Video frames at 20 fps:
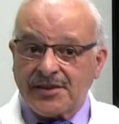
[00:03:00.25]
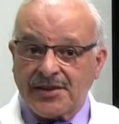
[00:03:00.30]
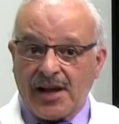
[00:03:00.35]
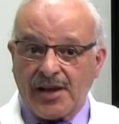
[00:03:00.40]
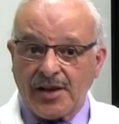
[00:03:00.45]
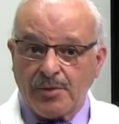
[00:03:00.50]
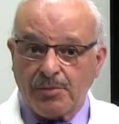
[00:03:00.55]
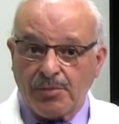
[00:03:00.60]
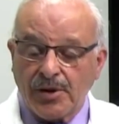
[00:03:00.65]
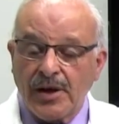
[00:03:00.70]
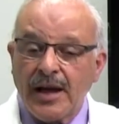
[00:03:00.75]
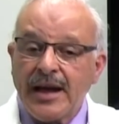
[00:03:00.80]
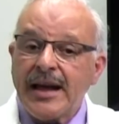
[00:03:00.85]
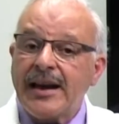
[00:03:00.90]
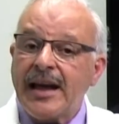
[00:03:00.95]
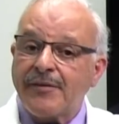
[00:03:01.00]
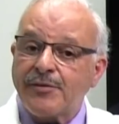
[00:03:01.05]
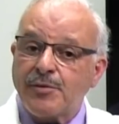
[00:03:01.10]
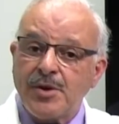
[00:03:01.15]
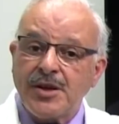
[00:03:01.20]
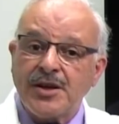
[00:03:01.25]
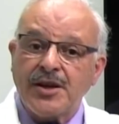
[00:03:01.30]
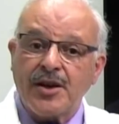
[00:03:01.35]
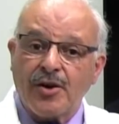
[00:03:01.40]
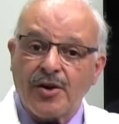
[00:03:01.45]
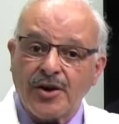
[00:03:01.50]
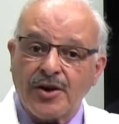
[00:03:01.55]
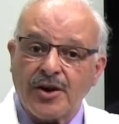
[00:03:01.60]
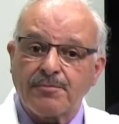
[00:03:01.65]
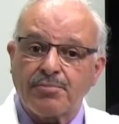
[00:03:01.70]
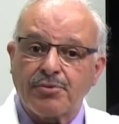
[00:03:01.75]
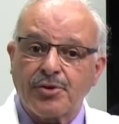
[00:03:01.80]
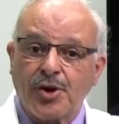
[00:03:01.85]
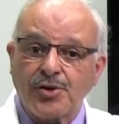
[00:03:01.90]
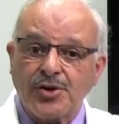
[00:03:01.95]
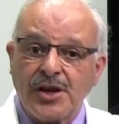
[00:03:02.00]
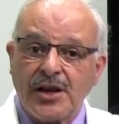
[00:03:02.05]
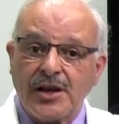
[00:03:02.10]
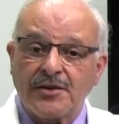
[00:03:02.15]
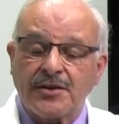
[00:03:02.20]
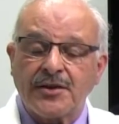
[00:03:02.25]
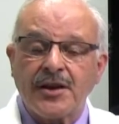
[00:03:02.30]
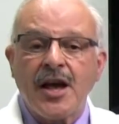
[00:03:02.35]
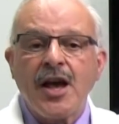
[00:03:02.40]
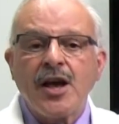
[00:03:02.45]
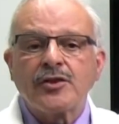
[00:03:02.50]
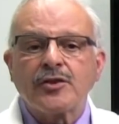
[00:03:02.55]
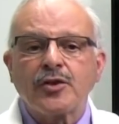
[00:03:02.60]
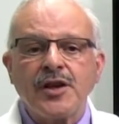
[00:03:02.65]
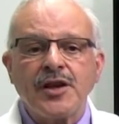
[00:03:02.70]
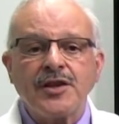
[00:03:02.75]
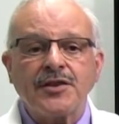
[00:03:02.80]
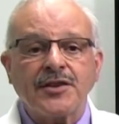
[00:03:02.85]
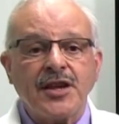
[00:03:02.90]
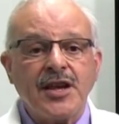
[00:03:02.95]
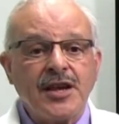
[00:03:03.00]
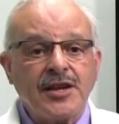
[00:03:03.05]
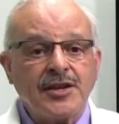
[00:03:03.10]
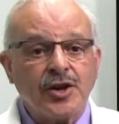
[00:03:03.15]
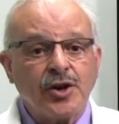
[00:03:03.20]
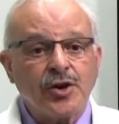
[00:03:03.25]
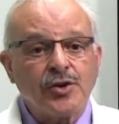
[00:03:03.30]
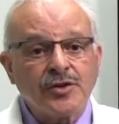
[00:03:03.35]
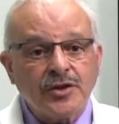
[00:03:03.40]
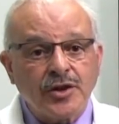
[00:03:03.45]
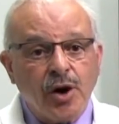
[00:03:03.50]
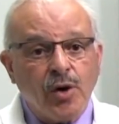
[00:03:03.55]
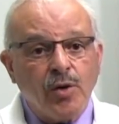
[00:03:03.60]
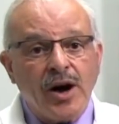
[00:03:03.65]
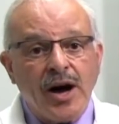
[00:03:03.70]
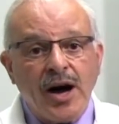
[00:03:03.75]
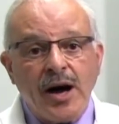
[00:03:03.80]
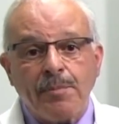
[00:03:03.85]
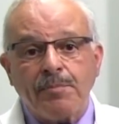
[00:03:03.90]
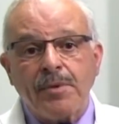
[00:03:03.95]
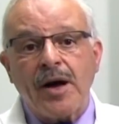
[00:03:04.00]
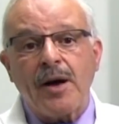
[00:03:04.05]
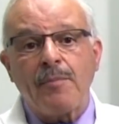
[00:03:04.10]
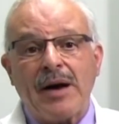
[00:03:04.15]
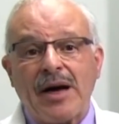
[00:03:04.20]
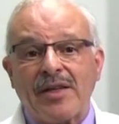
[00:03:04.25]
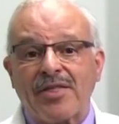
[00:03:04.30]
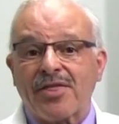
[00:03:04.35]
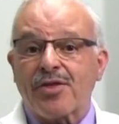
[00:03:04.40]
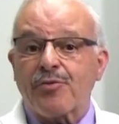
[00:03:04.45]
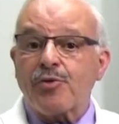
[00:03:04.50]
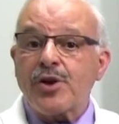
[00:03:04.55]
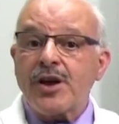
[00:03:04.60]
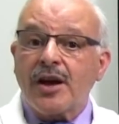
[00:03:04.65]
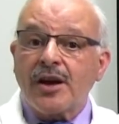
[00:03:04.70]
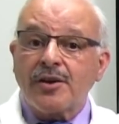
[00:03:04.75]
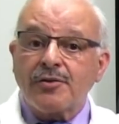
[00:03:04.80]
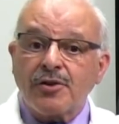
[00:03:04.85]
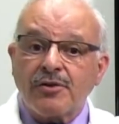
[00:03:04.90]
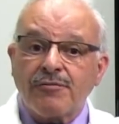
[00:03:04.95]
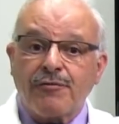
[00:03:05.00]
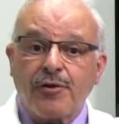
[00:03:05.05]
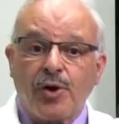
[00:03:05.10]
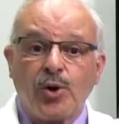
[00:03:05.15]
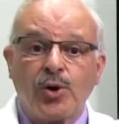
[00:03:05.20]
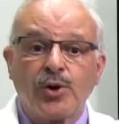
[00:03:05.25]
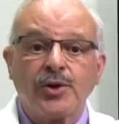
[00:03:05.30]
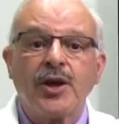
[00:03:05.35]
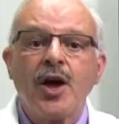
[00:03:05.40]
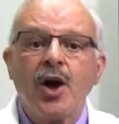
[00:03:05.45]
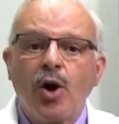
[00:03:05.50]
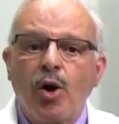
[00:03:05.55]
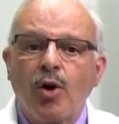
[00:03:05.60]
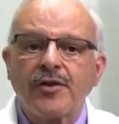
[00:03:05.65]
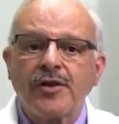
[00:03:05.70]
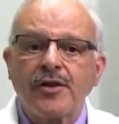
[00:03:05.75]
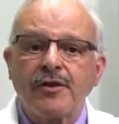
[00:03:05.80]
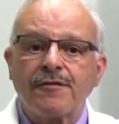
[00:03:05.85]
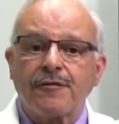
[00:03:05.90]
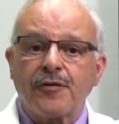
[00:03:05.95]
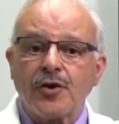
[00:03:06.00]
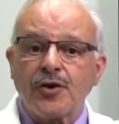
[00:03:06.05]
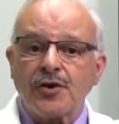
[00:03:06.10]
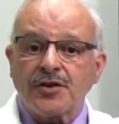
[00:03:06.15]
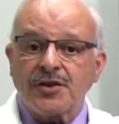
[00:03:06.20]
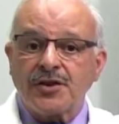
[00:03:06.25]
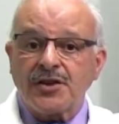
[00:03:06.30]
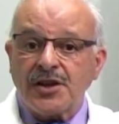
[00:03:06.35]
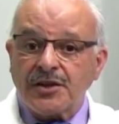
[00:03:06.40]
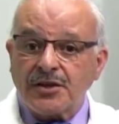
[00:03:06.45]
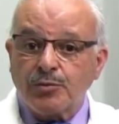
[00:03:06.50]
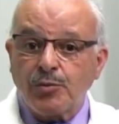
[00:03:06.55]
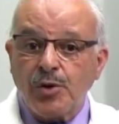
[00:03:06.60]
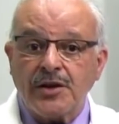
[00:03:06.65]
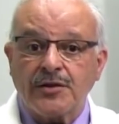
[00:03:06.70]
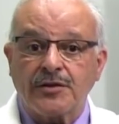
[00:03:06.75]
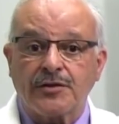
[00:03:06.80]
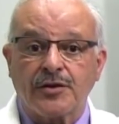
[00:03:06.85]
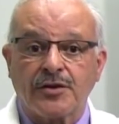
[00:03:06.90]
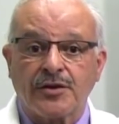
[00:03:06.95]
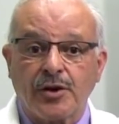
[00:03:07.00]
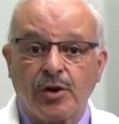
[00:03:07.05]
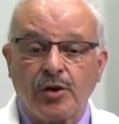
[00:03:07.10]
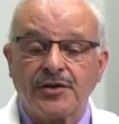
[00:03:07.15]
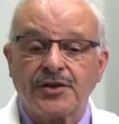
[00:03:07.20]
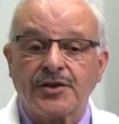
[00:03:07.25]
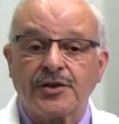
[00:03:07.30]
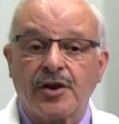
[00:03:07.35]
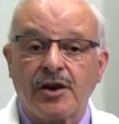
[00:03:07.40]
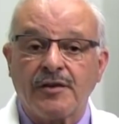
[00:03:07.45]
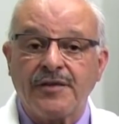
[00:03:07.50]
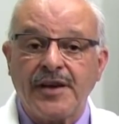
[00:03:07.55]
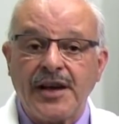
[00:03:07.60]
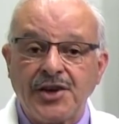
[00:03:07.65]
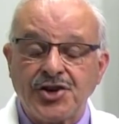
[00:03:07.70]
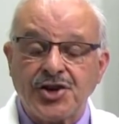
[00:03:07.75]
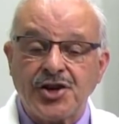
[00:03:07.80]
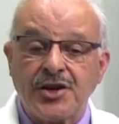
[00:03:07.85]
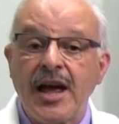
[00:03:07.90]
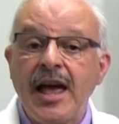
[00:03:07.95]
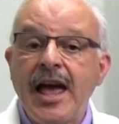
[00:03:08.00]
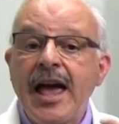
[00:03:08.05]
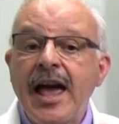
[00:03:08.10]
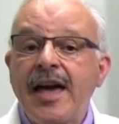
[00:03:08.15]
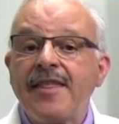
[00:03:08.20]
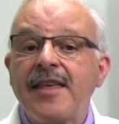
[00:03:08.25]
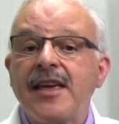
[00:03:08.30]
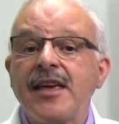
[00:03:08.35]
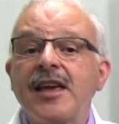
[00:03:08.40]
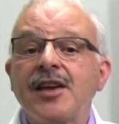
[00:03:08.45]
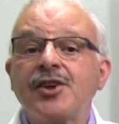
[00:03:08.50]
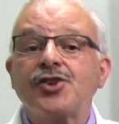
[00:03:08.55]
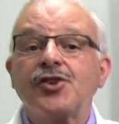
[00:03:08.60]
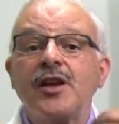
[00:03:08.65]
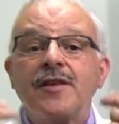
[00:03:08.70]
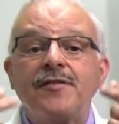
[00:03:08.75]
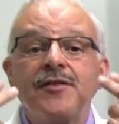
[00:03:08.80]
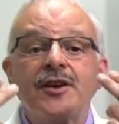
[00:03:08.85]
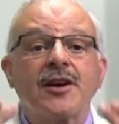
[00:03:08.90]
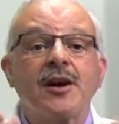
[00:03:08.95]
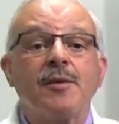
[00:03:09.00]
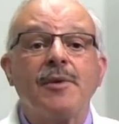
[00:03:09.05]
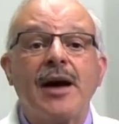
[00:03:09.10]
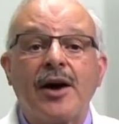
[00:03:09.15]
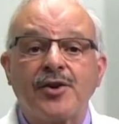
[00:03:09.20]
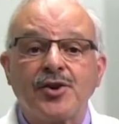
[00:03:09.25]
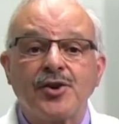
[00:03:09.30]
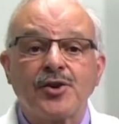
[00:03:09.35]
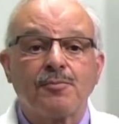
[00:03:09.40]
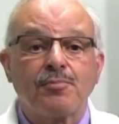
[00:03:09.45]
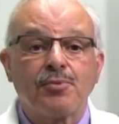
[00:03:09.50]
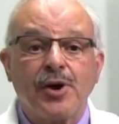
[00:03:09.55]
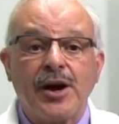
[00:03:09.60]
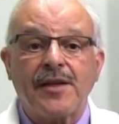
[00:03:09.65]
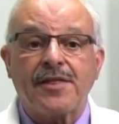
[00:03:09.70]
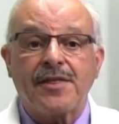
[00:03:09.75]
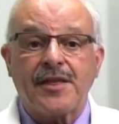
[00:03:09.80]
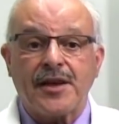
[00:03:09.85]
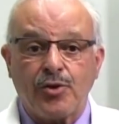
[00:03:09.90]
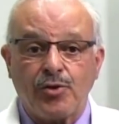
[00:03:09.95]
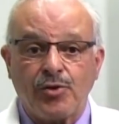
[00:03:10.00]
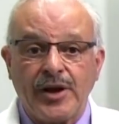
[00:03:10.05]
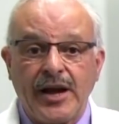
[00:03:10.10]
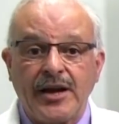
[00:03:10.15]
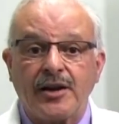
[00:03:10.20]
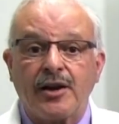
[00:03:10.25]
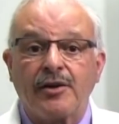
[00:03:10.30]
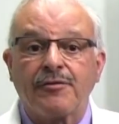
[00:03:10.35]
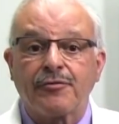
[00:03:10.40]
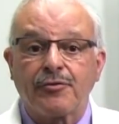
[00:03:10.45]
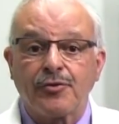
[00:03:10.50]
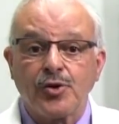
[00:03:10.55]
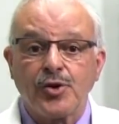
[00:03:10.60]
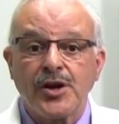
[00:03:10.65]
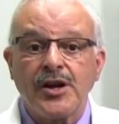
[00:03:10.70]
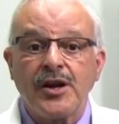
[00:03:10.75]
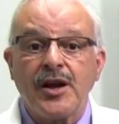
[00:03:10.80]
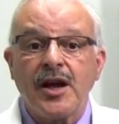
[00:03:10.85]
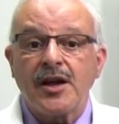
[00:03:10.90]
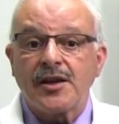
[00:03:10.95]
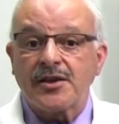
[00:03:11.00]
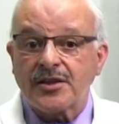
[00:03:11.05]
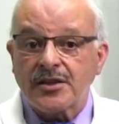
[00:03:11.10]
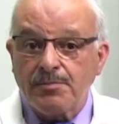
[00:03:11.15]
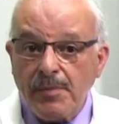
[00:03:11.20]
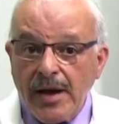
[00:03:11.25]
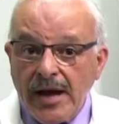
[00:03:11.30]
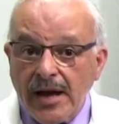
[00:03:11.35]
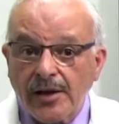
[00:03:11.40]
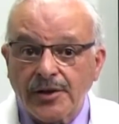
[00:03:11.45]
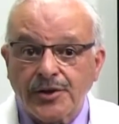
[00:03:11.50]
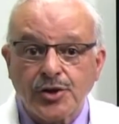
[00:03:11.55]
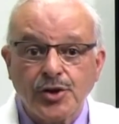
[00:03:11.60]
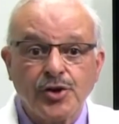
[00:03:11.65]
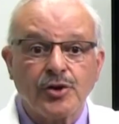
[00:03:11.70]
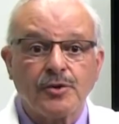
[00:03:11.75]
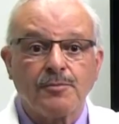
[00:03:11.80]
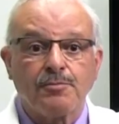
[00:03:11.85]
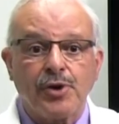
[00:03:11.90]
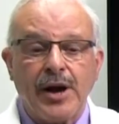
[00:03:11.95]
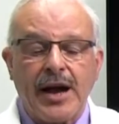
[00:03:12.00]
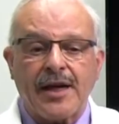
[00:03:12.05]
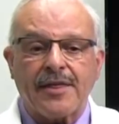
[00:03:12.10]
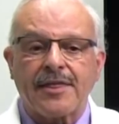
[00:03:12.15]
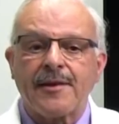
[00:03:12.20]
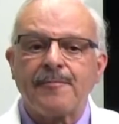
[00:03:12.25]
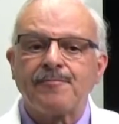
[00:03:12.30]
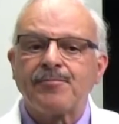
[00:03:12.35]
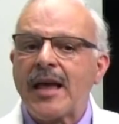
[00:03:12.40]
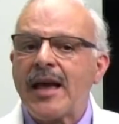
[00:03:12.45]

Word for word: soluble and have to be carried on proteins. So these ketones go up about 300-fold over the first 6 weeks or so of starvation, and they even come out in your breath. They create a fruity smell to your breath.